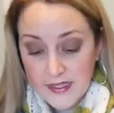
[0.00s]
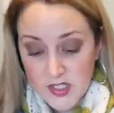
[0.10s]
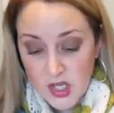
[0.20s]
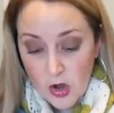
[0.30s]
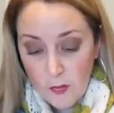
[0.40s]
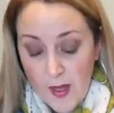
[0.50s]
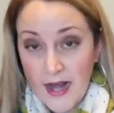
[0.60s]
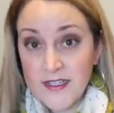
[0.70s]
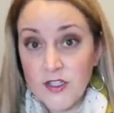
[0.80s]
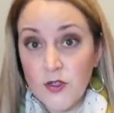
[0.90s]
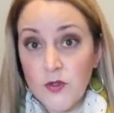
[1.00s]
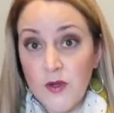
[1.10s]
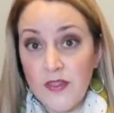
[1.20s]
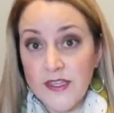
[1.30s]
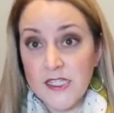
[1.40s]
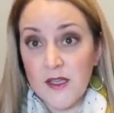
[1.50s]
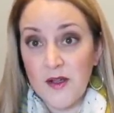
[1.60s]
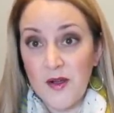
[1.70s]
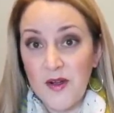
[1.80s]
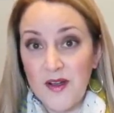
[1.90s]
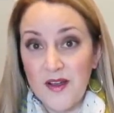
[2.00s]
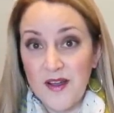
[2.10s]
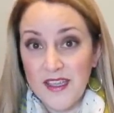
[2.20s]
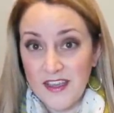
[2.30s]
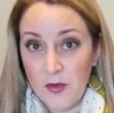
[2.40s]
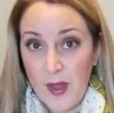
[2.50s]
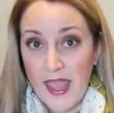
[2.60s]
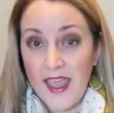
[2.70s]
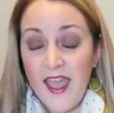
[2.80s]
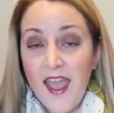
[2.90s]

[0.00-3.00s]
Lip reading: so back to this giveaway.